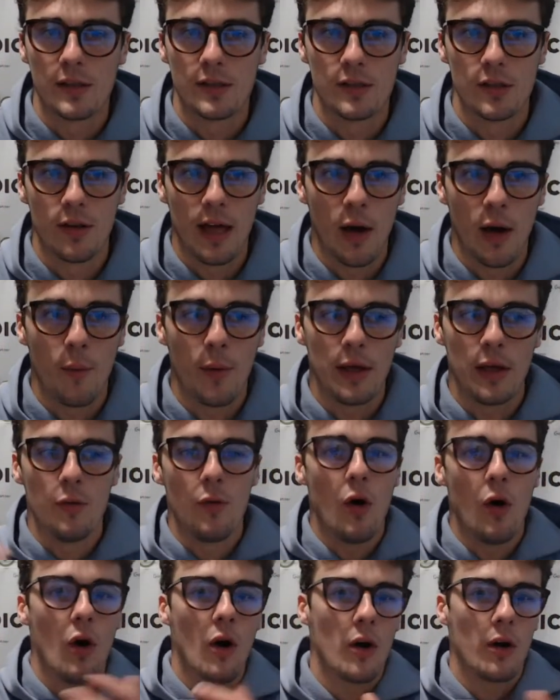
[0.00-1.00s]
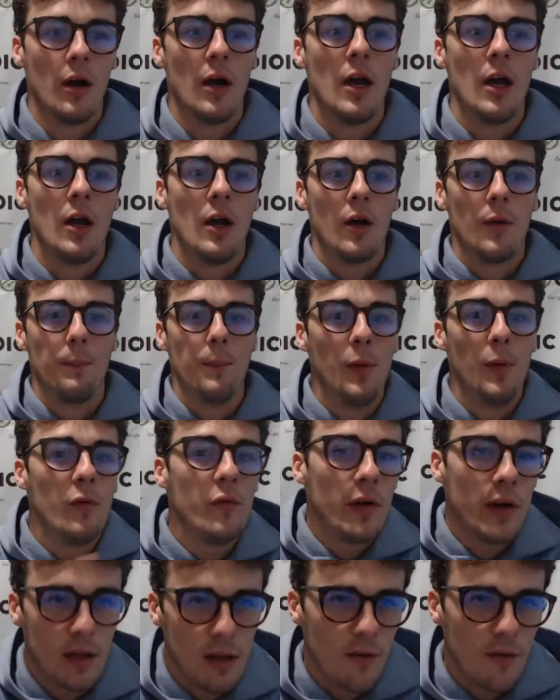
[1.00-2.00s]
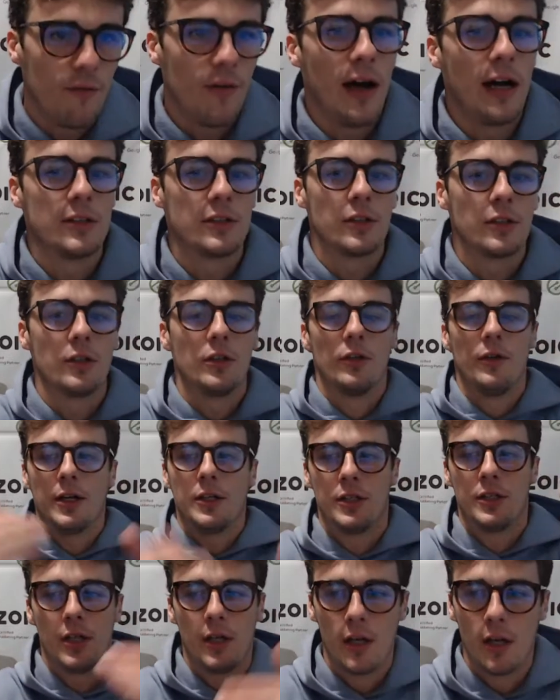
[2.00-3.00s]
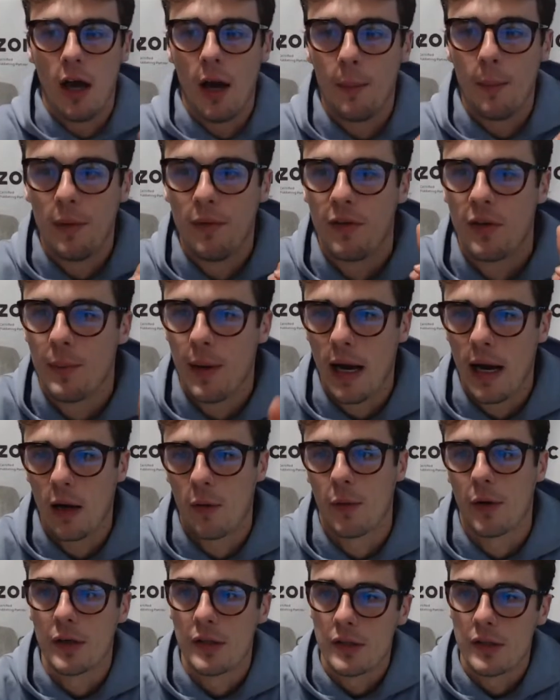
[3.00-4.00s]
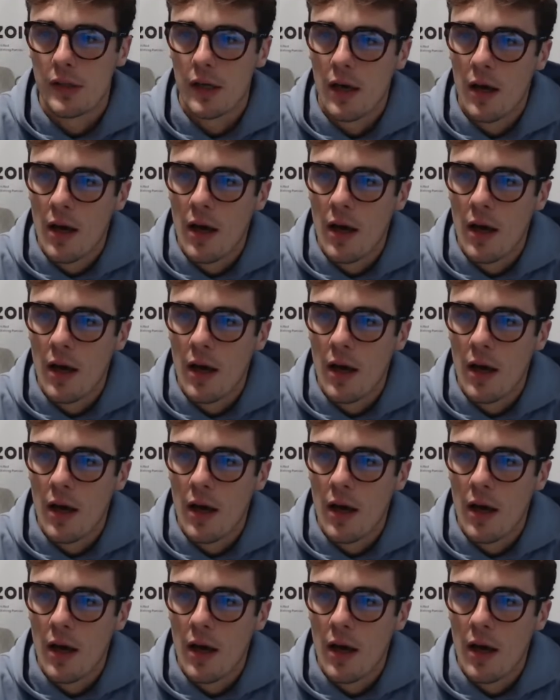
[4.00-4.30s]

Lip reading: So that way you are moving in the faster direction and not moving backwards.